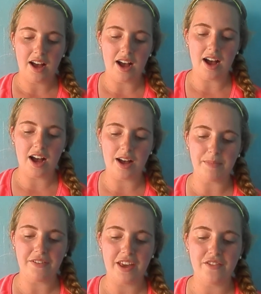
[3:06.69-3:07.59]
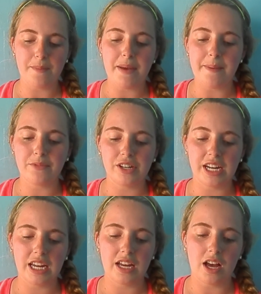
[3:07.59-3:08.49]
My favorite
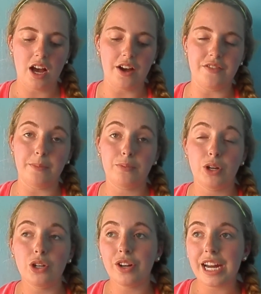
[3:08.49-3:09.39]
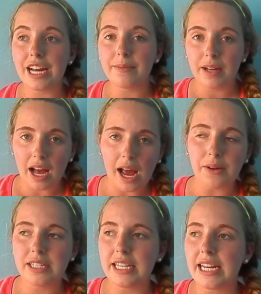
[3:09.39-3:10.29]
memory of the program, I
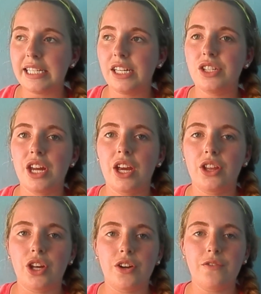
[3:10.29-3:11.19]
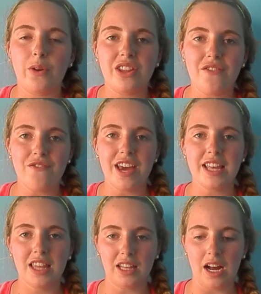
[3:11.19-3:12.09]
would say teaching 3rd, 4th, and
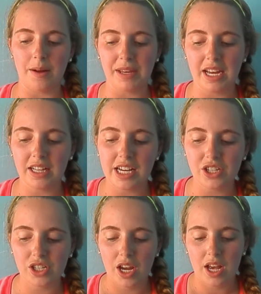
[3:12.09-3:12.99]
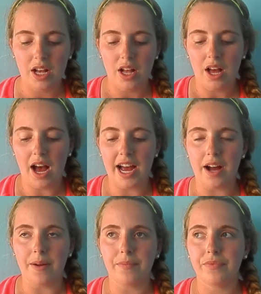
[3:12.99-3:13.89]
5th English.
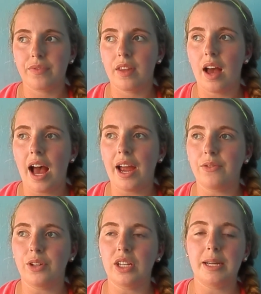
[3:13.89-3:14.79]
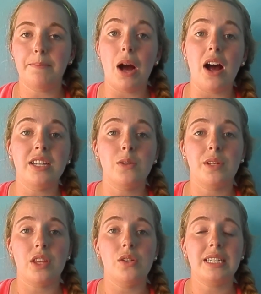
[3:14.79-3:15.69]
I really bonded
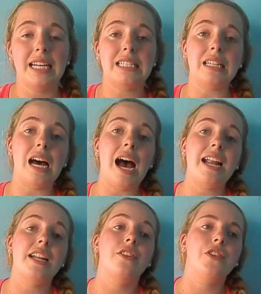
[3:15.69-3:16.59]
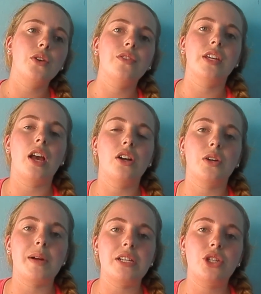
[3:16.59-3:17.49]
with those kids a lot, and a few of the younger
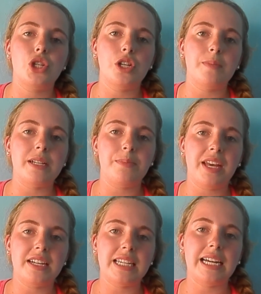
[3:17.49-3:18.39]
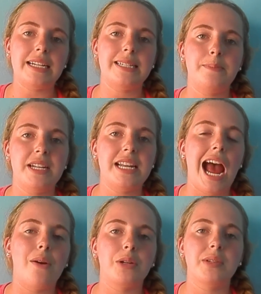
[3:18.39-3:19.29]
ones too, but because I got to spend an
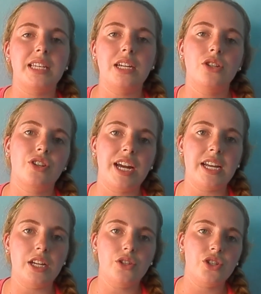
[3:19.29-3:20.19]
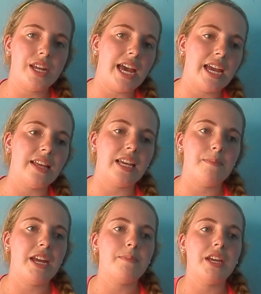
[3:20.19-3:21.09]
hour with each grade each day, like it
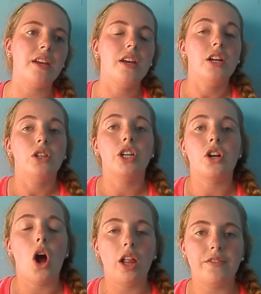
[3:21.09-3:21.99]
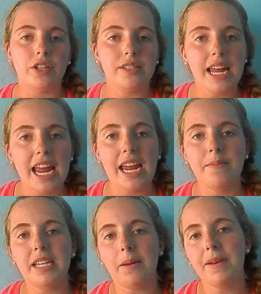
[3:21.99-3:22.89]
made me learn all of their
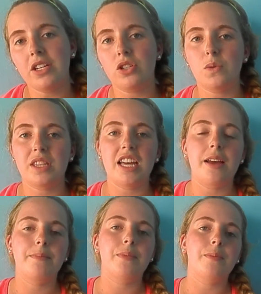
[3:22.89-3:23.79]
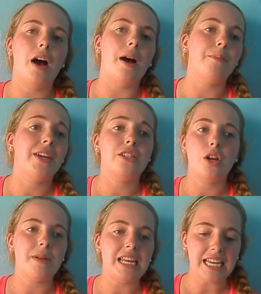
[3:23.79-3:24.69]
names, take pictures with them, play
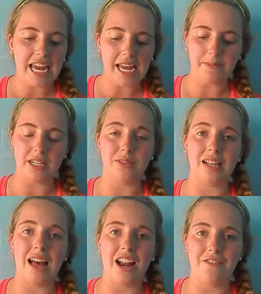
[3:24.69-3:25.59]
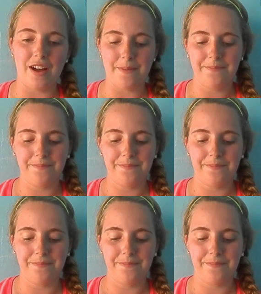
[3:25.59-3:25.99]
so many games, and that was a lot of fun.